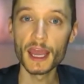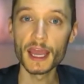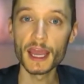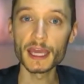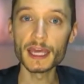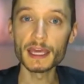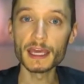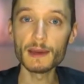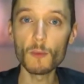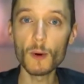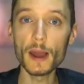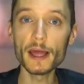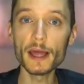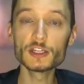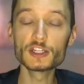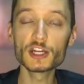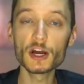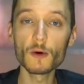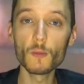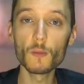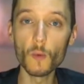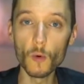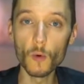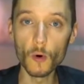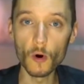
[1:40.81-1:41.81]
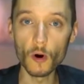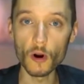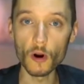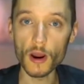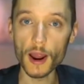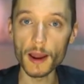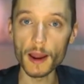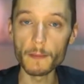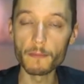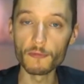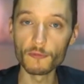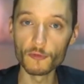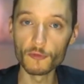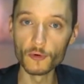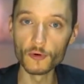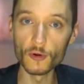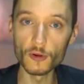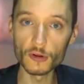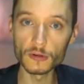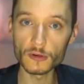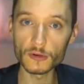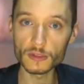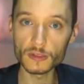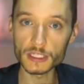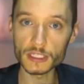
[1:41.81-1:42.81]
He waged a war, a
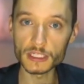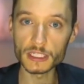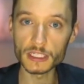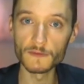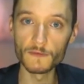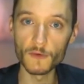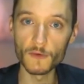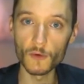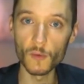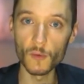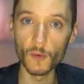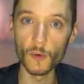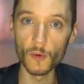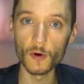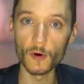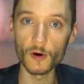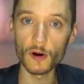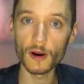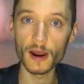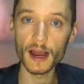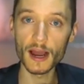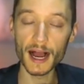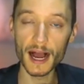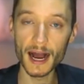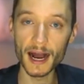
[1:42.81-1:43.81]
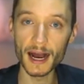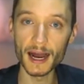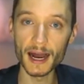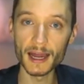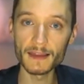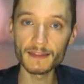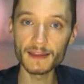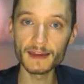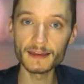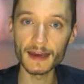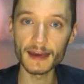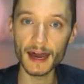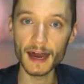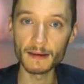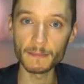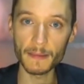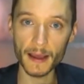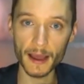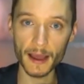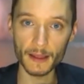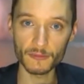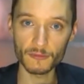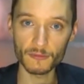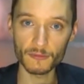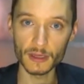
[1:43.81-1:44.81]
brutal civil war on the
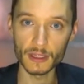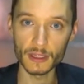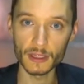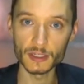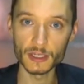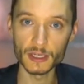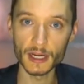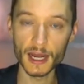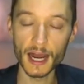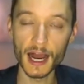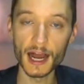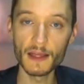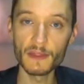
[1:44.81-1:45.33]
Donbass region,